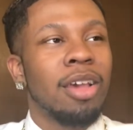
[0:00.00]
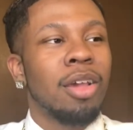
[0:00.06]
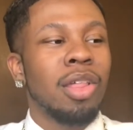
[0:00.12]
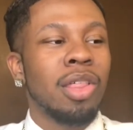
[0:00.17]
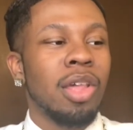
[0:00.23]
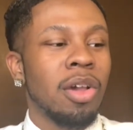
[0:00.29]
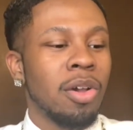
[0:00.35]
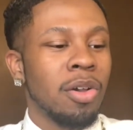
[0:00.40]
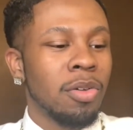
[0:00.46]

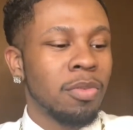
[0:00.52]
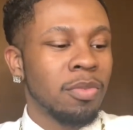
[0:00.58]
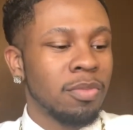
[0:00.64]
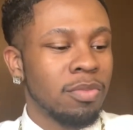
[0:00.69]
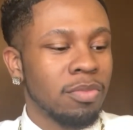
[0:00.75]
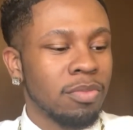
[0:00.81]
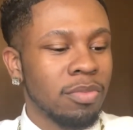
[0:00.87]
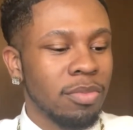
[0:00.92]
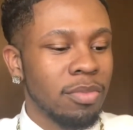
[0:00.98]
So
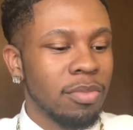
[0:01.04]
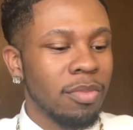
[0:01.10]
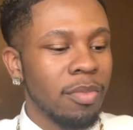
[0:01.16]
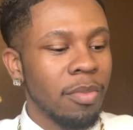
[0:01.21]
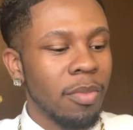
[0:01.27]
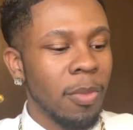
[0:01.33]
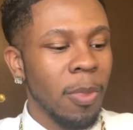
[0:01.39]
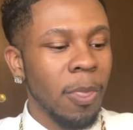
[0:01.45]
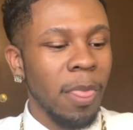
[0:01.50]

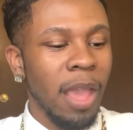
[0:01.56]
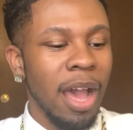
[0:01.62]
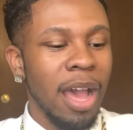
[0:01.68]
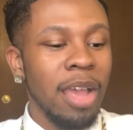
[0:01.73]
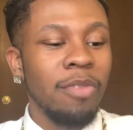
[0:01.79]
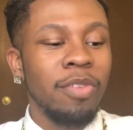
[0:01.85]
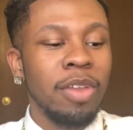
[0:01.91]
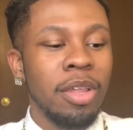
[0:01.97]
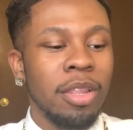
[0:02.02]
I
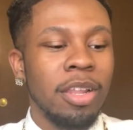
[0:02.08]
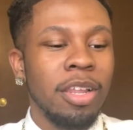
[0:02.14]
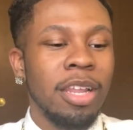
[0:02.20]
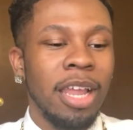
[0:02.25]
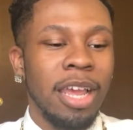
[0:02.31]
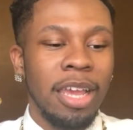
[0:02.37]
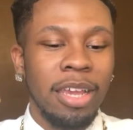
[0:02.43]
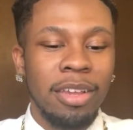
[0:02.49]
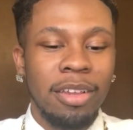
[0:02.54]
eventually
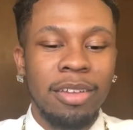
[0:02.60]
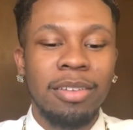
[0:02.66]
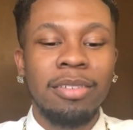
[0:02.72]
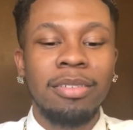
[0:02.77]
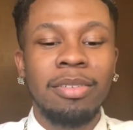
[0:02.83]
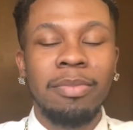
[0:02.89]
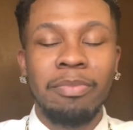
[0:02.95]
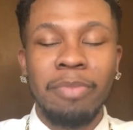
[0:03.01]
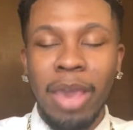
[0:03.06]
like
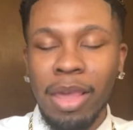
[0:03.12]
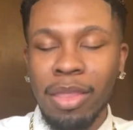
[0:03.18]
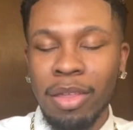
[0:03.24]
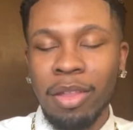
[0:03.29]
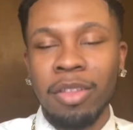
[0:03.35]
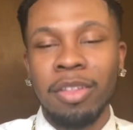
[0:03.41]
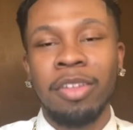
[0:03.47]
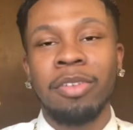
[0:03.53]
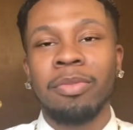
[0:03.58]

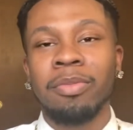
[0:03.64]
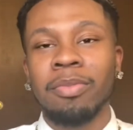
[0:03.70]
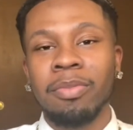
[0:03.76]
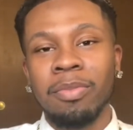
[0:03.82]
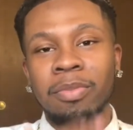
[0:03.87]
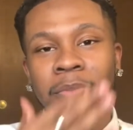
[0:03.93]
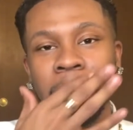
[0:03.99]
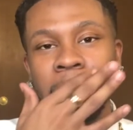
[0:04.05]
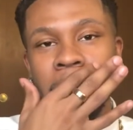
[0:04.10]
messaged him,
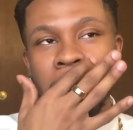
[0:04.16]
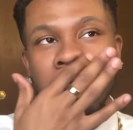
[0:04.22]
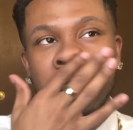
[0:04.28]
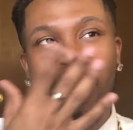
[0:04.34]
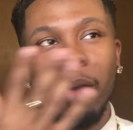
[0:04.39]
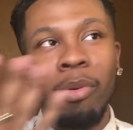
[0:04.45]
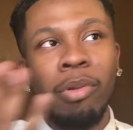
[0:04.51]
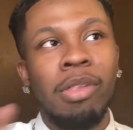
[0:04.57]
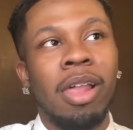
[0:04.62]

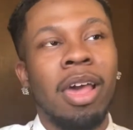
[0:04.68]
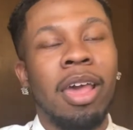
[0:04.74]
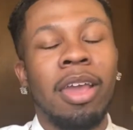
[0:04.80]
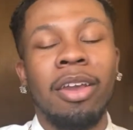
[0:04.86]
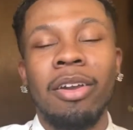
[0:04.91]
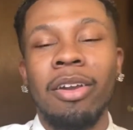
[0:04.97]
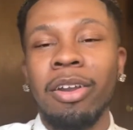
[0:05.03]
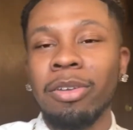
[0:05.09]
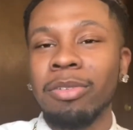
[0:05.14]
and I was
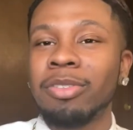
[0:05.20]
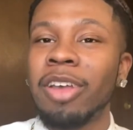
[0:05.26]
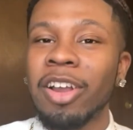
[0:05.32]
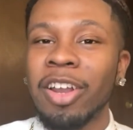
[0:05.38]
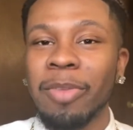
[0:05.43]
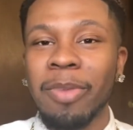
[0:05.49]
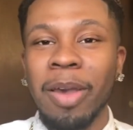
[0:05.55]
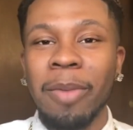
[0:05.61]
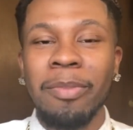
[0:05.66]
like, are you
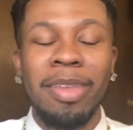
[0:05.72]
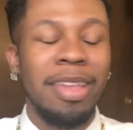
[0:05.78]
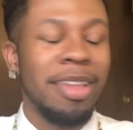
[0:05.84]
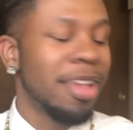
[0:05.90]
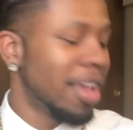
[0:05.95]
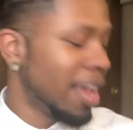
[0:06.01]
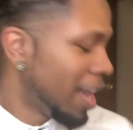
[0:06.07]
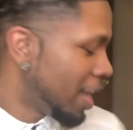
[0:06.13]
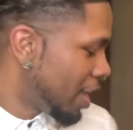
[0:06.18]
talking about me?
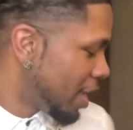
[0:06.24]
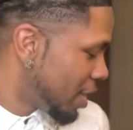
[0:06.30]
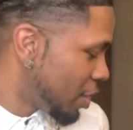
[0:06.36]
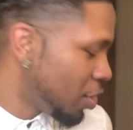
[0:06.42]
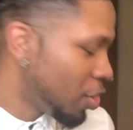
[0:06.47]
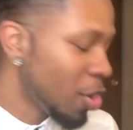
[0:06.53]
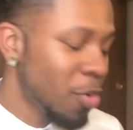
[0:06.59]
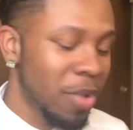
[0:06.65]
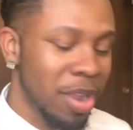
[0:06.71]

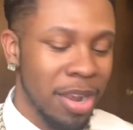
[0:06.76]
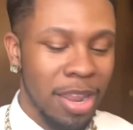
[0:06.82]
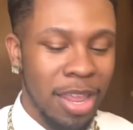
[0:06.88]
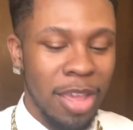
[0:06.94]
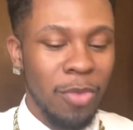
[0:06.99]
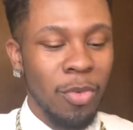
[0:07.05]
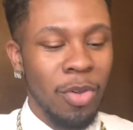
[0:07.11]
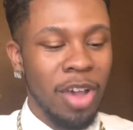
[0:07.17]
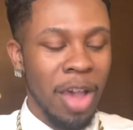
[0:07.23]
You knowing
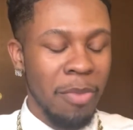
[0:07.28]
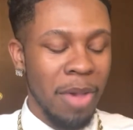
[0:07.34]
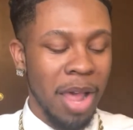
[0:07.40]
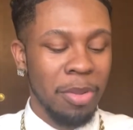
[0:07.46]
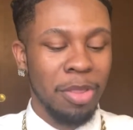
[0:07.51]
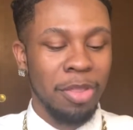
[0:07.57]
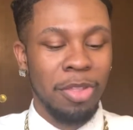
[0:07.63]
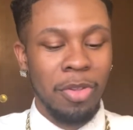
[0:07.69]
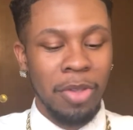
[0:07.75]
damn well I
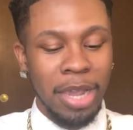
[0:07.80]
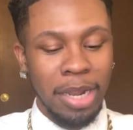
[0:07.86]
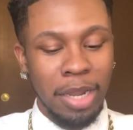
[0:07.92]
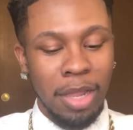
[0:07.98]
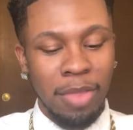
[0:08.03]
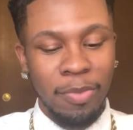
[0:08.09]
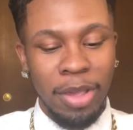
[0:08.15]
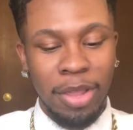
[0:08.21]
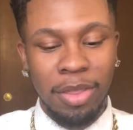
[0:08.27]
probably still got
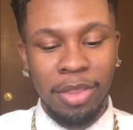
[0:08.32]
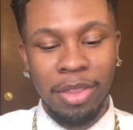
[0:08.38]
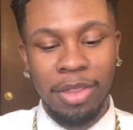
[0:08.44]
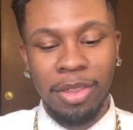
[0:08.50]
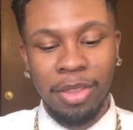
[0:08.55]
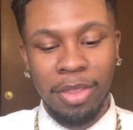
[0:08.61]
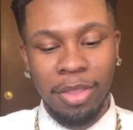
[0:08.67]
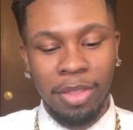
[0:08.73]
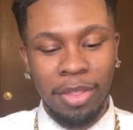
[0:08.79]
these
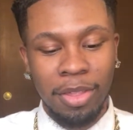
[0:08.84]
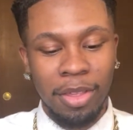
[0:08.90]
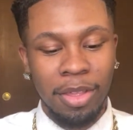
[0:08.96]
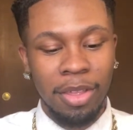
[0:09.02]
messages.